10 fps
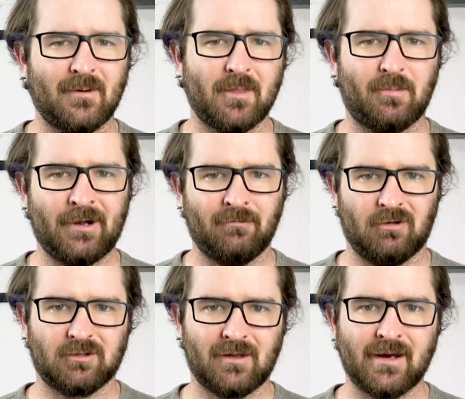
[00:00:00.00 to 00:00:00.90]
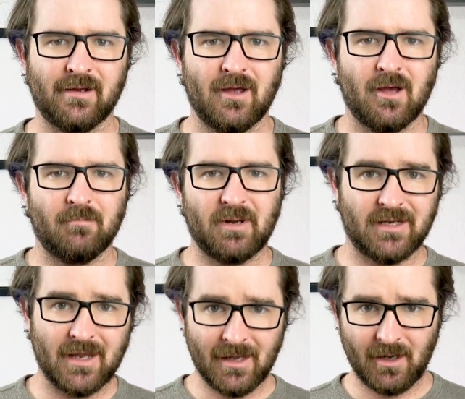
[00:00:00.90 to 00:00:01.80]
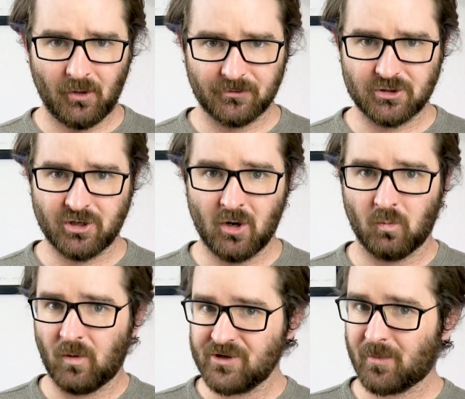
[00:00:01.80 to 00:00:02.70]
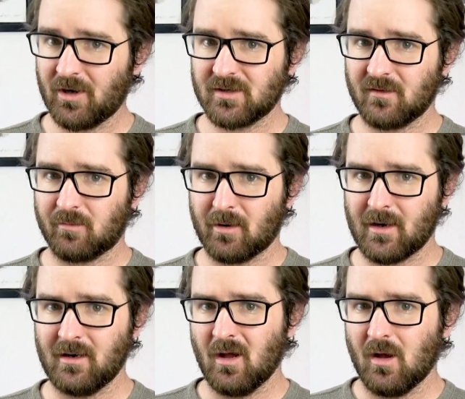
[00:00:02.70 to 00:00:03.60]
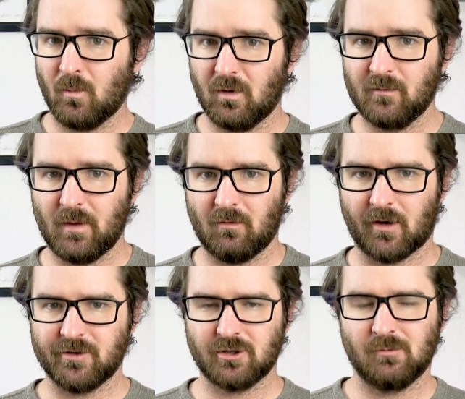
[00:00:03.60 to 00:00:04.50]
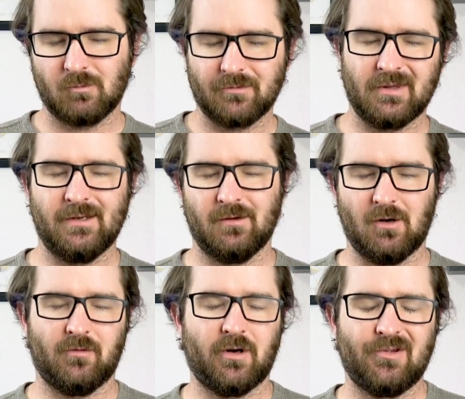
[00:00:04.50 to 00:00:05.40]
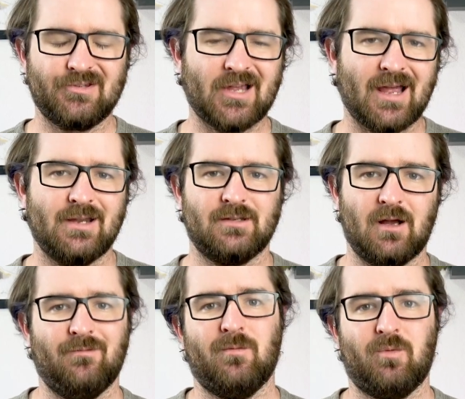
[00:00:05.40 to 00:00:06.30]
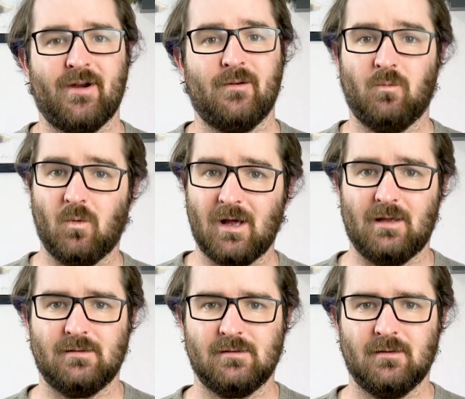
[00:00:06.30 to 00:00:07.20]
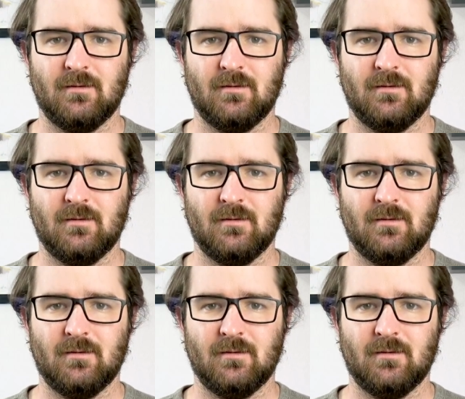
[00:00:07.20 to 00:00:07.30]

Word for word: what the brain looked like, but it can help to show which parts of the brain would have been larger and what the overall size of the brain was.